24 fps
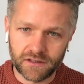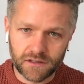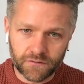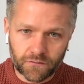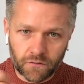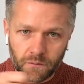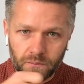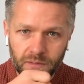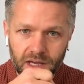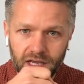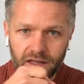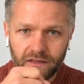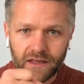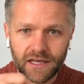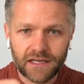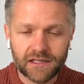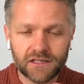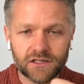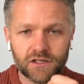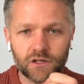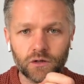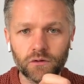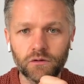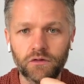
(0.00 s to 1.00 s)
For me, these
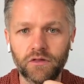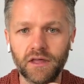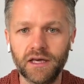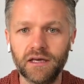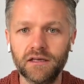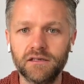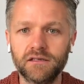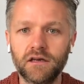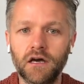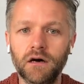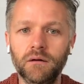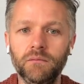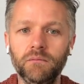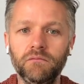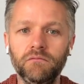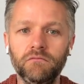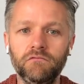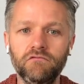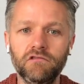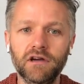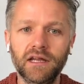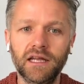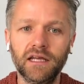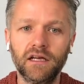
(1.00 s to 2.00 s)
two things come
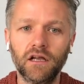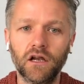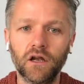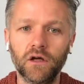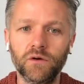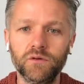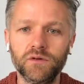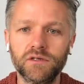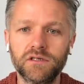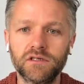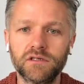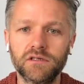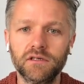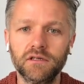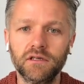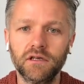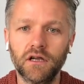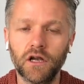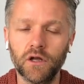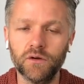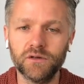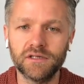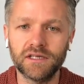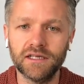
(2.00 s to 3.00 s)
really
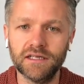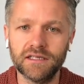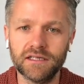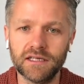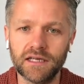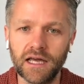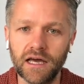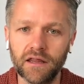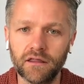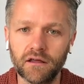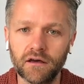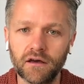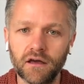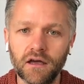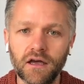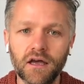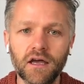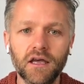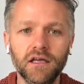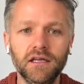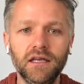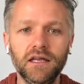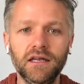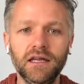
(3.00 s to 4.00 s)
closely together.
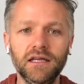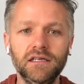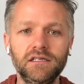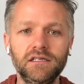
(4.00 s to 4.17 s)
You need